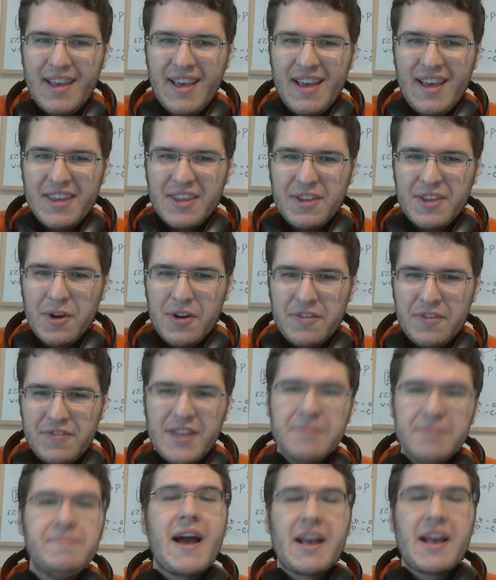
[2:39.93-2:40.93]
your
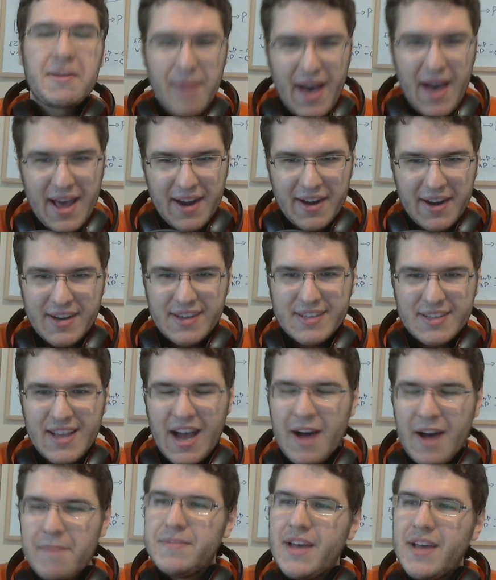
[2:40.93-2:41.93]
feedback matters,
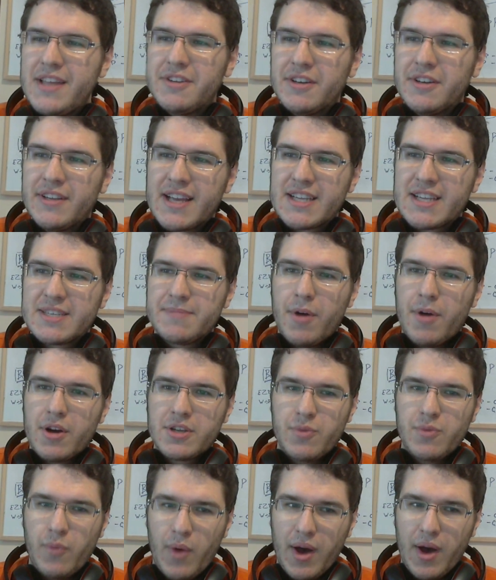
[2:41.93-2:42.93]
update on
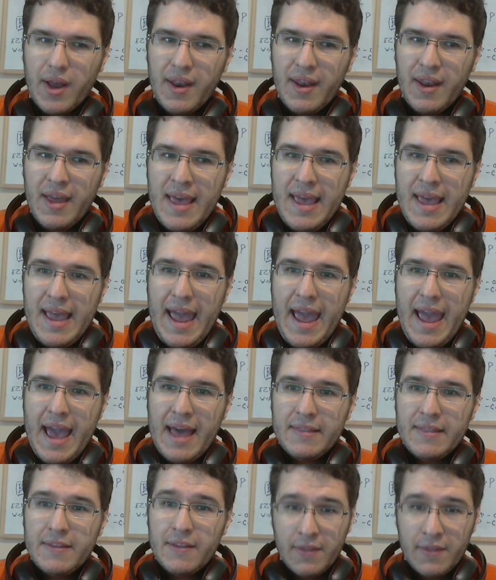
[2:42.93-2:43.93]
Xbox One.
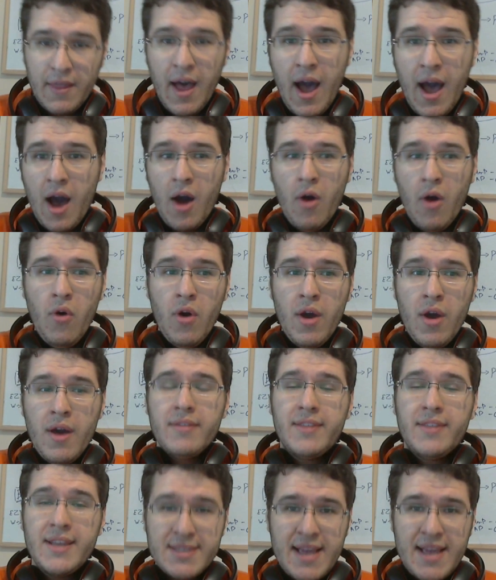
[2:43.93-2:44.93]
And now
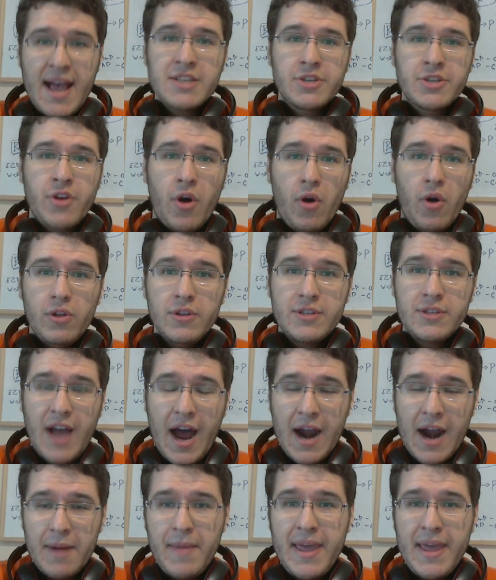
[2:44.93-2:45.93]
these assholes
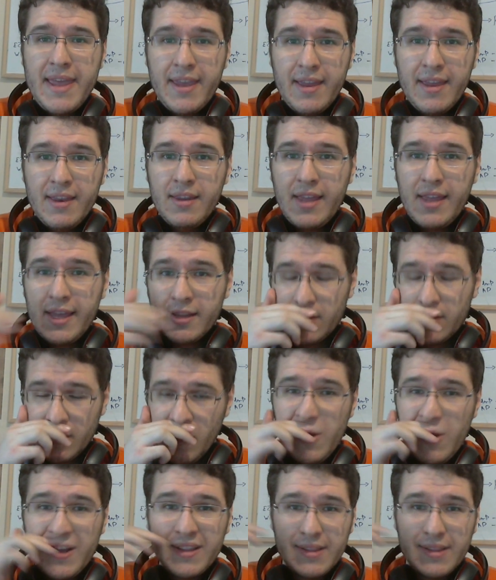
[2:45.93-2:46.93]
are making it
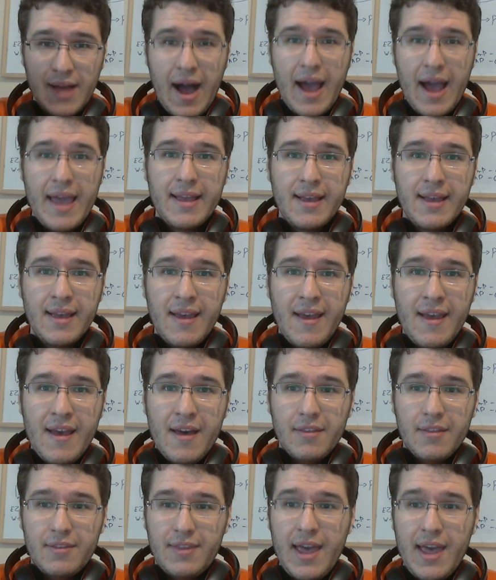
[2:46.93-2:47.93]
look like
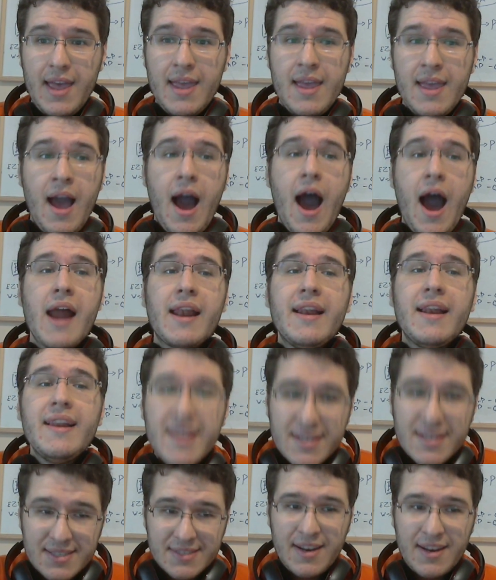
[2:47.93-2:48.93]
they are
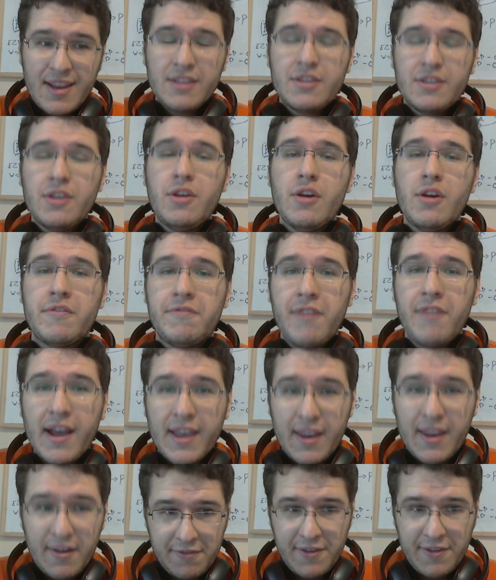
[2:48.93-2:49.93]
listening to your
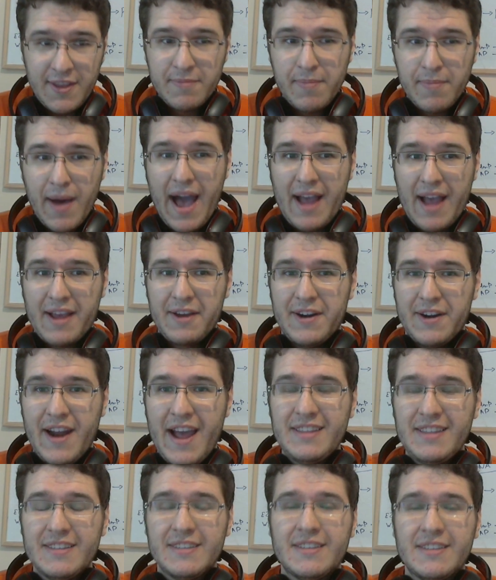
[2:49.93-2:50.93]
fucking feedback,
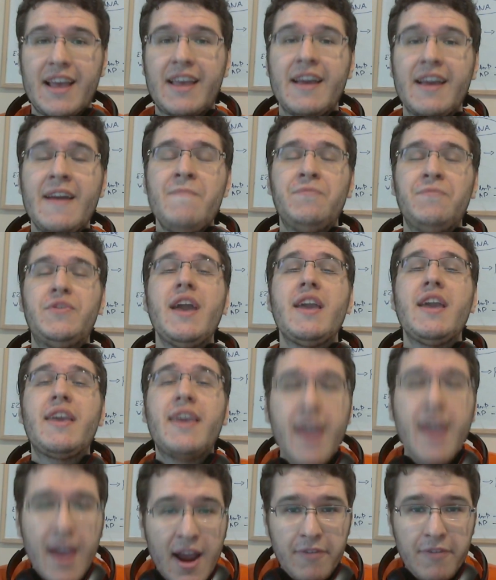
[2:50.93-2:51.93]
alright? Like, they
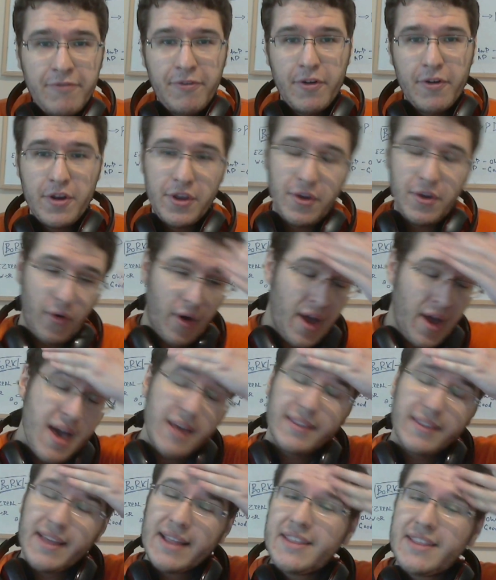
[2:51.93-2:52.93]
care for you,
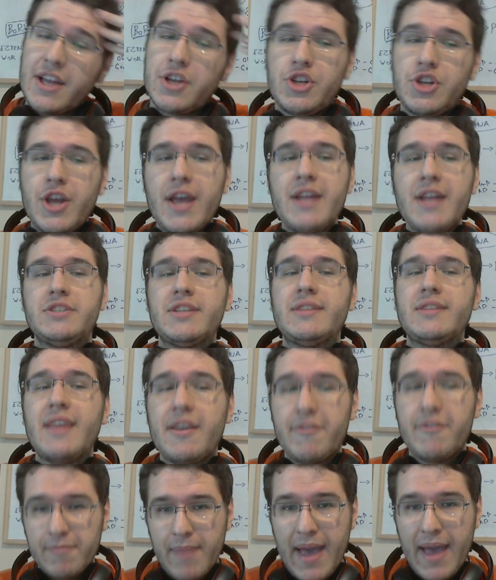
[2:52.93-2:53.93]
that the change that
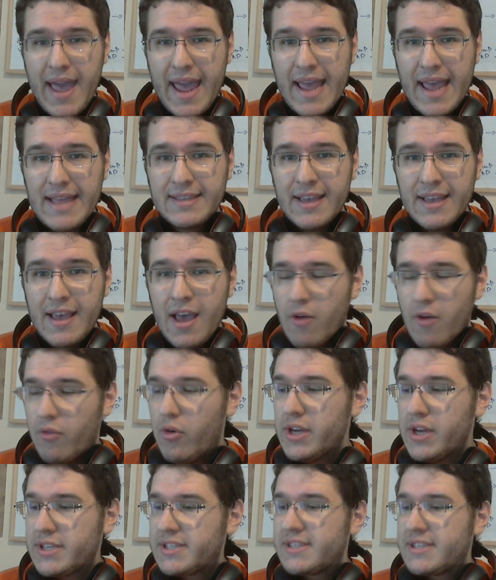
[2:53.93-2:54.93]
they've made
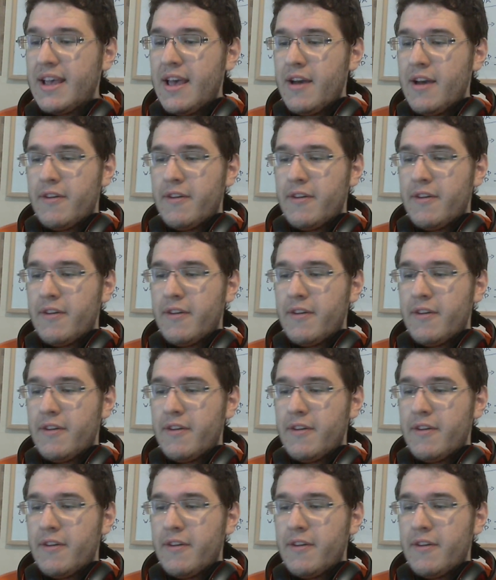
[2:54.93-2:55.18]
was